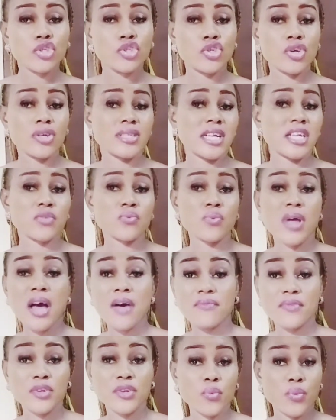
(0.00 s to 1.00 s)
just as we
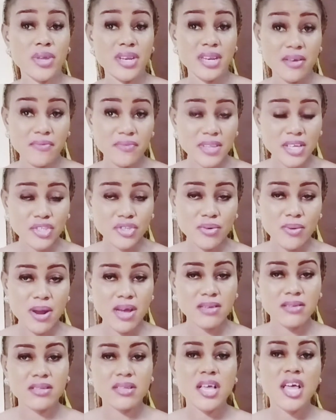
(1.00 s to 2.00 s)
have in Queen F
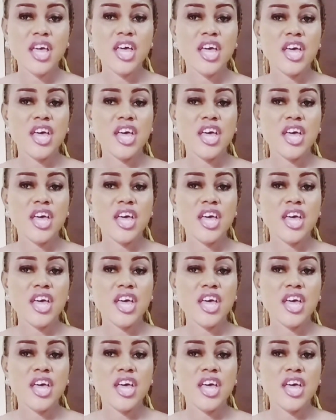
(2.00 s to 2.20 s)
Naturals,